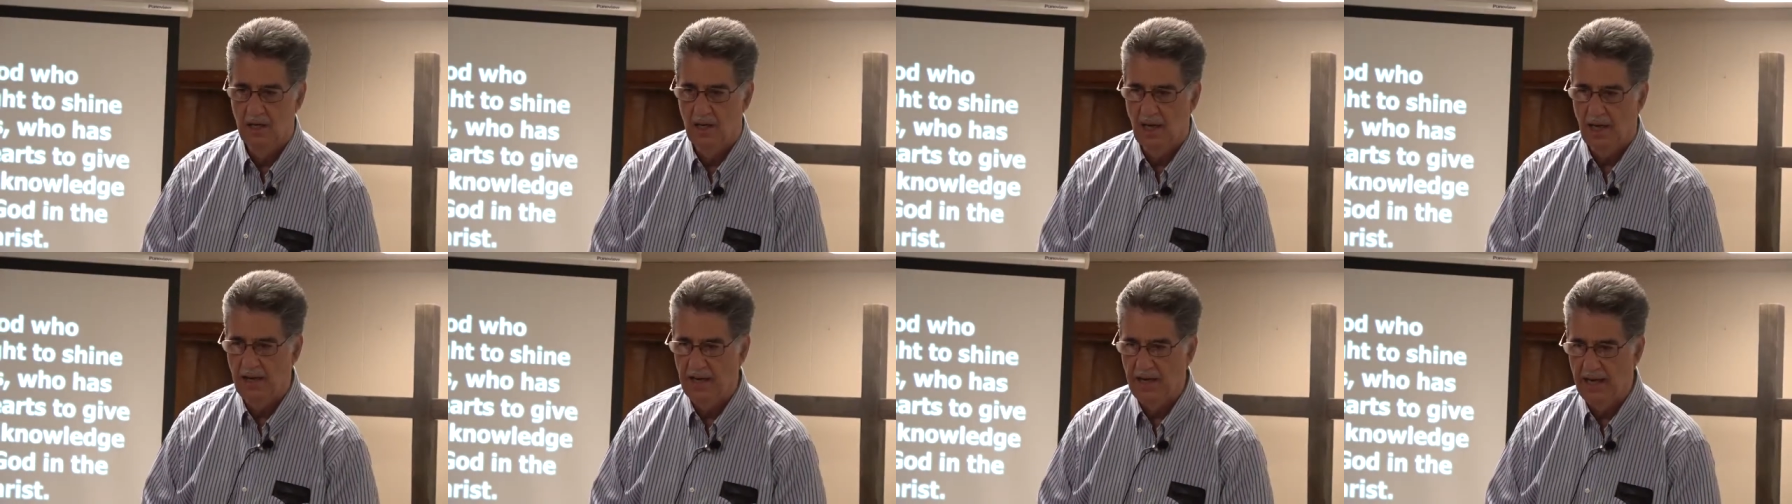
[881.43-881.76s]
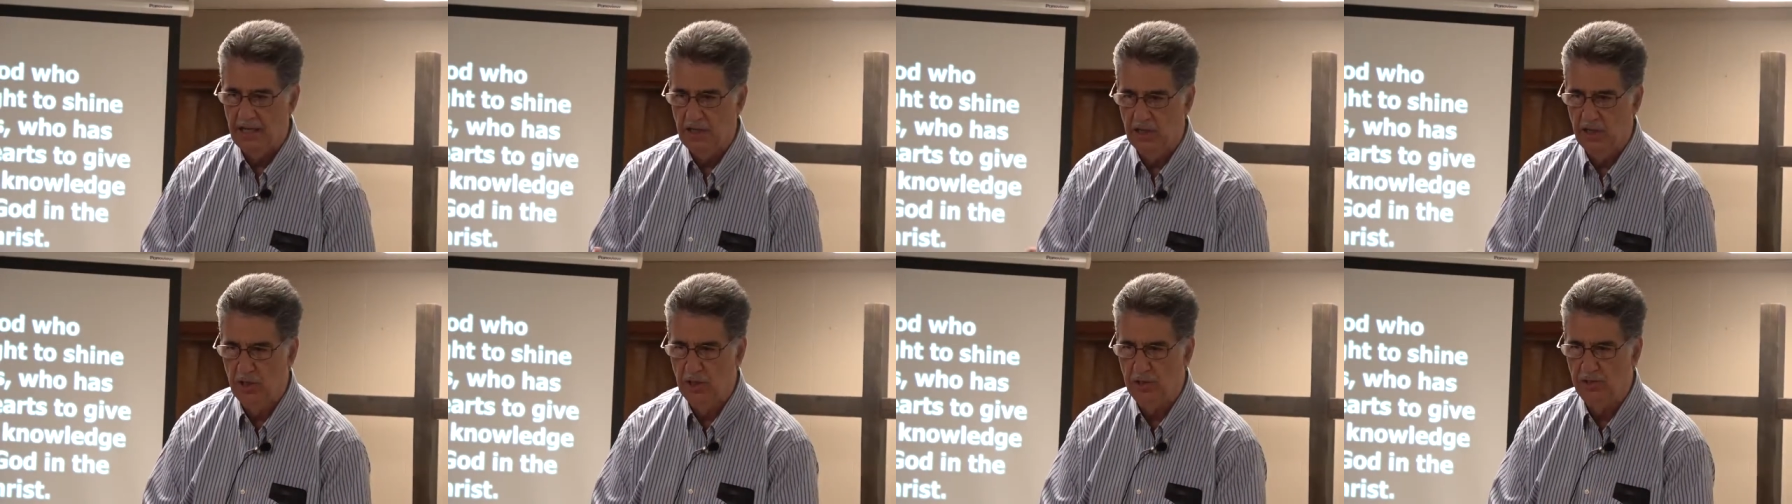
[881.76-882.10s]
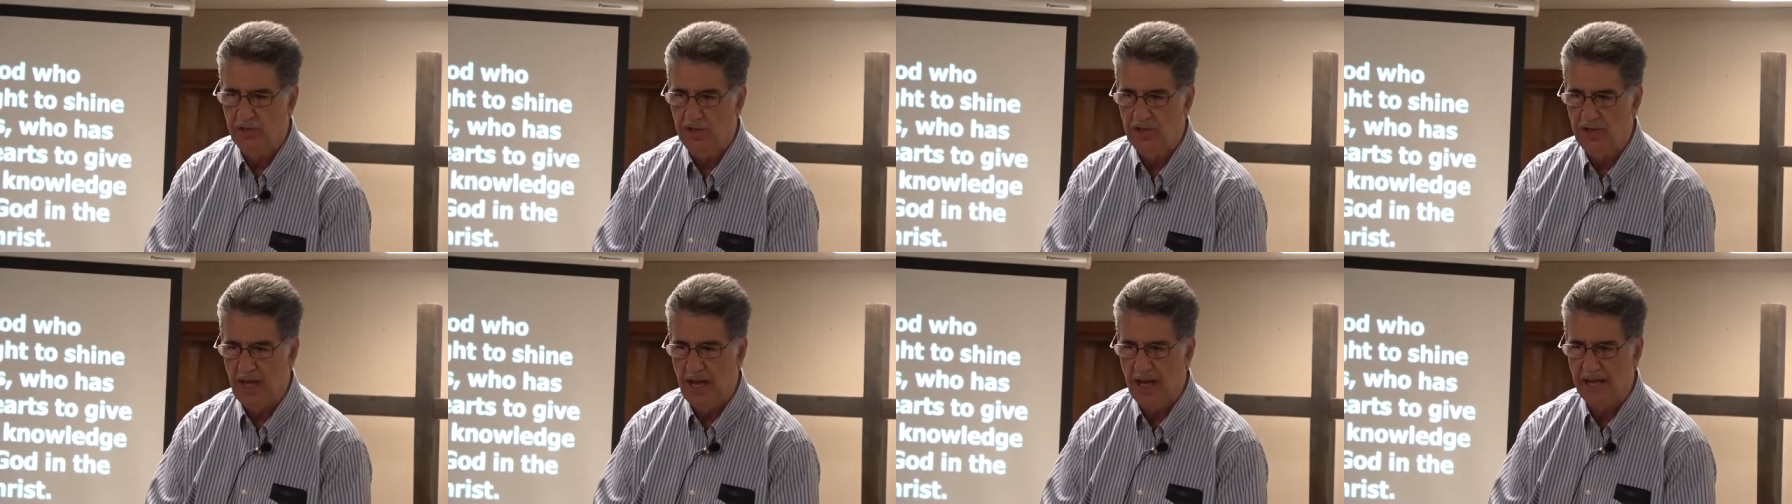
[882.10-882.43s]
and they use
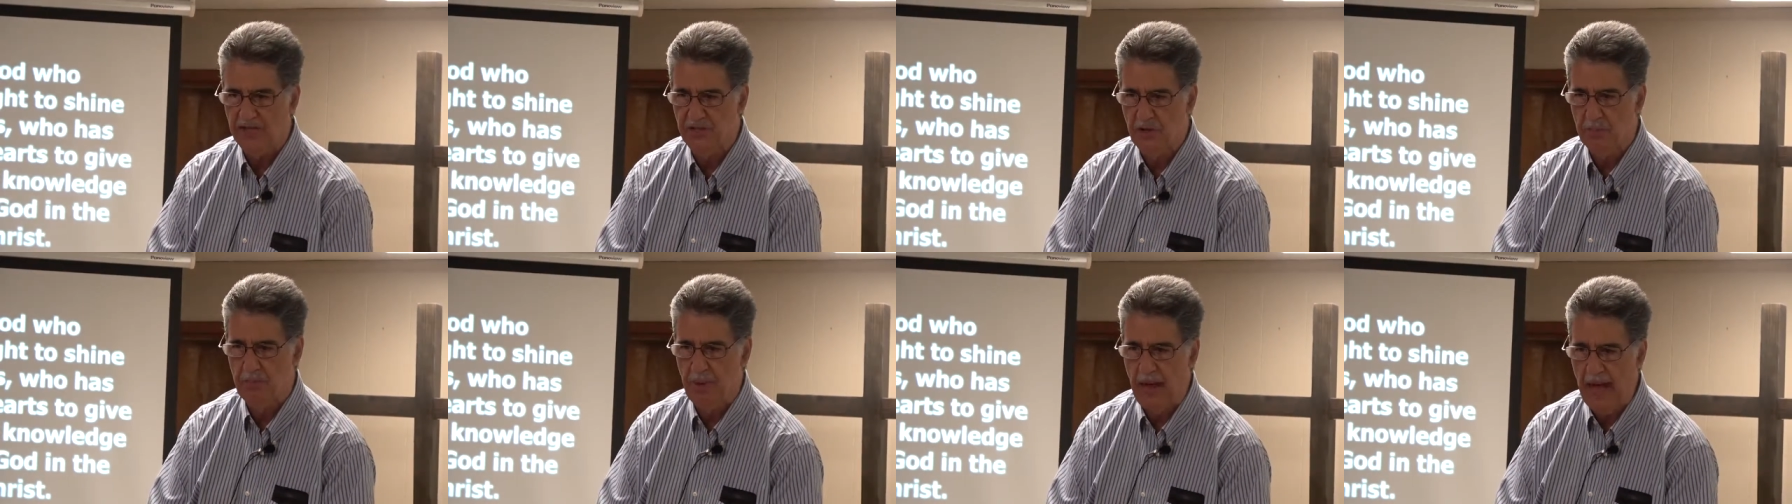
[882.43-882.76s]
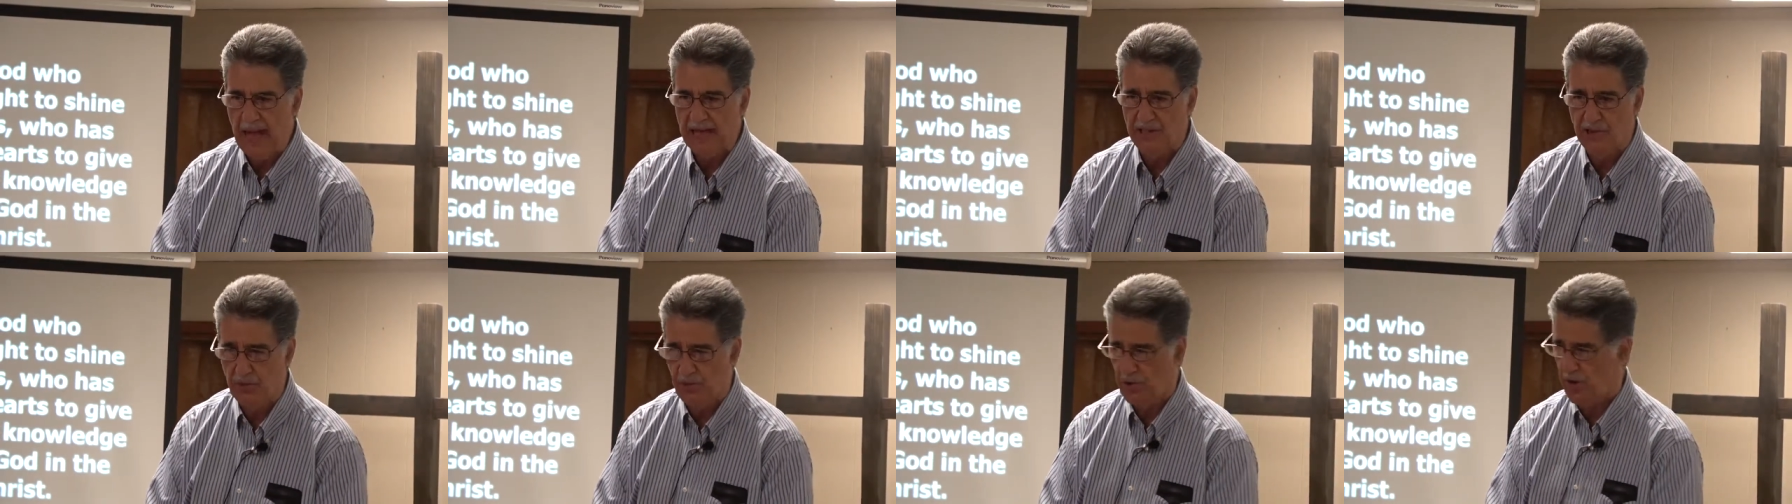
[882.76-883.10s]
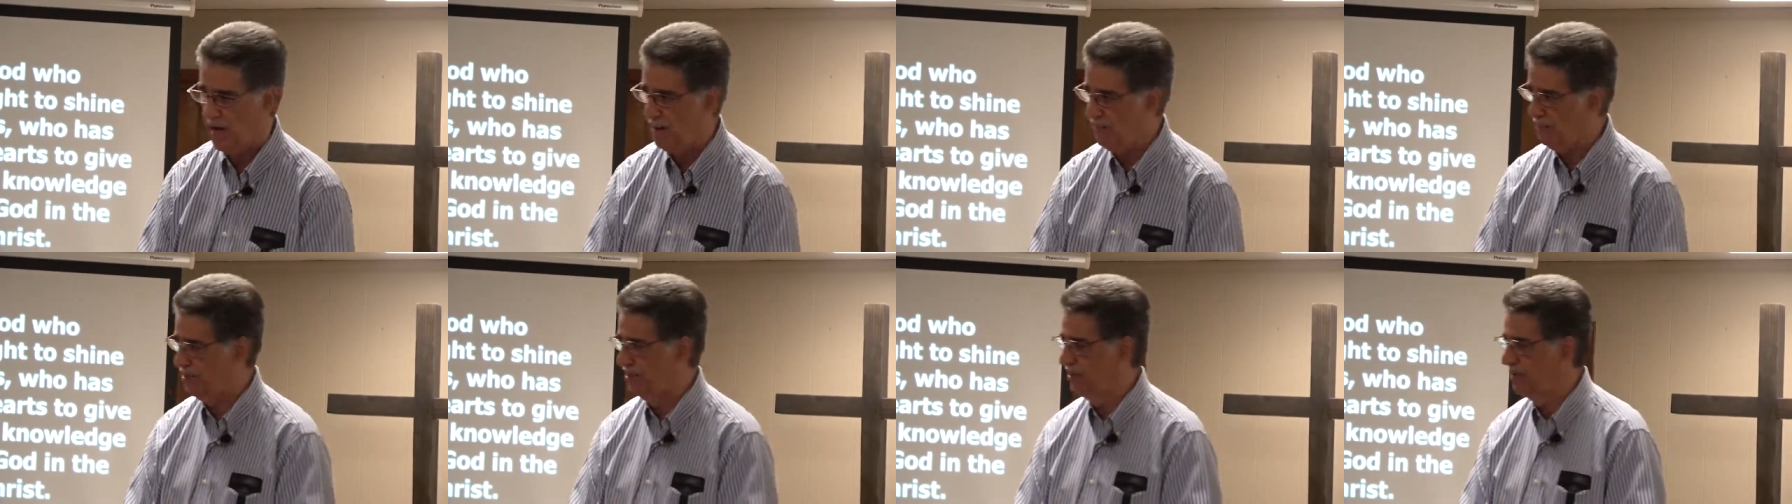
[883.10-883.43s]
it as a
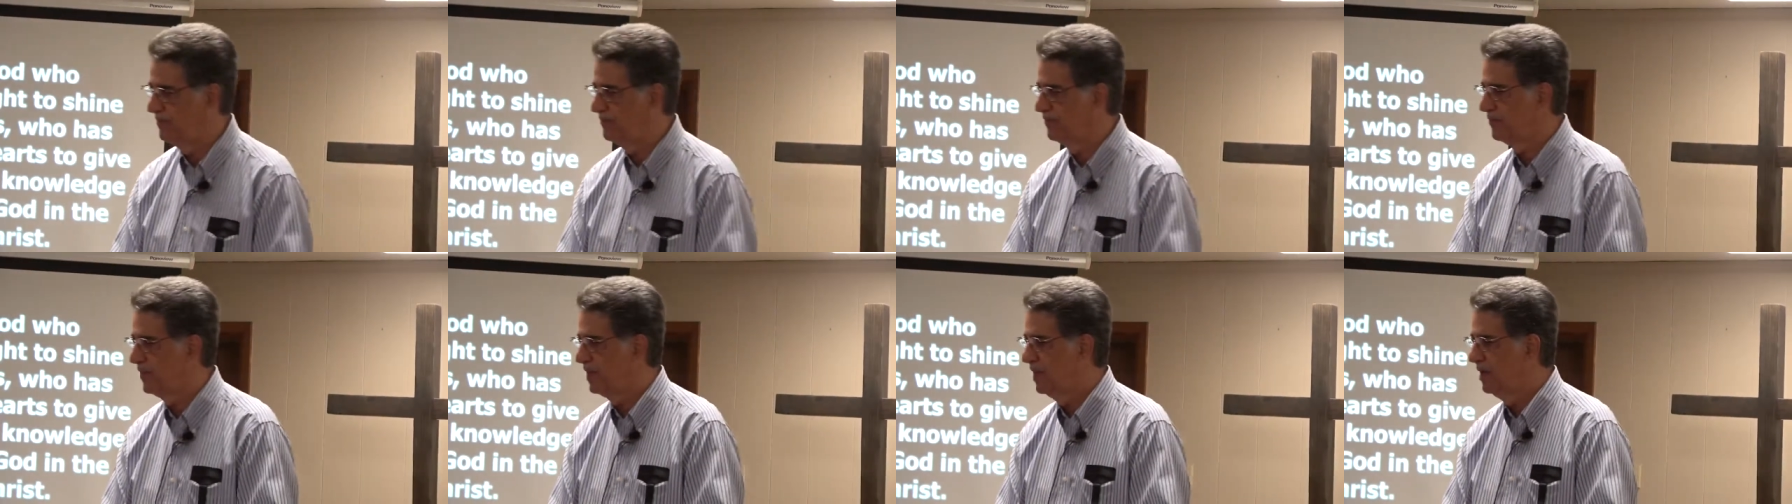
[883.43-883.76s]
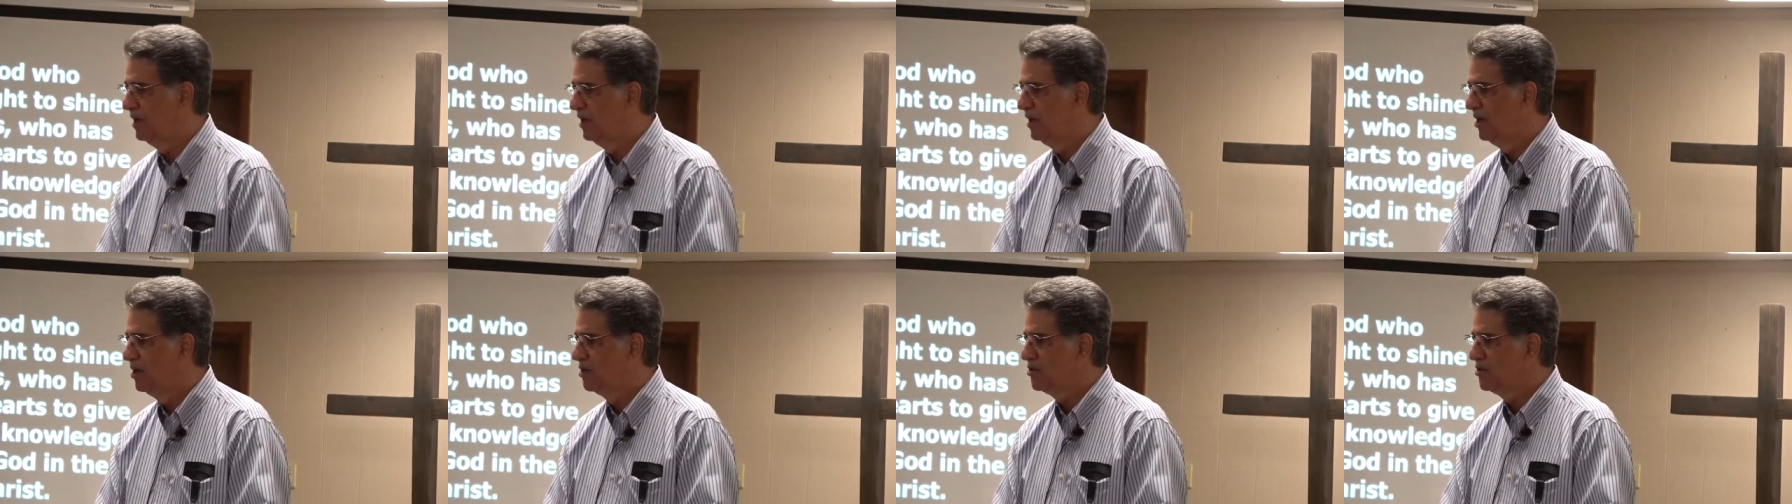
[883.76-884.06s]
backdrop. Mm-hmm.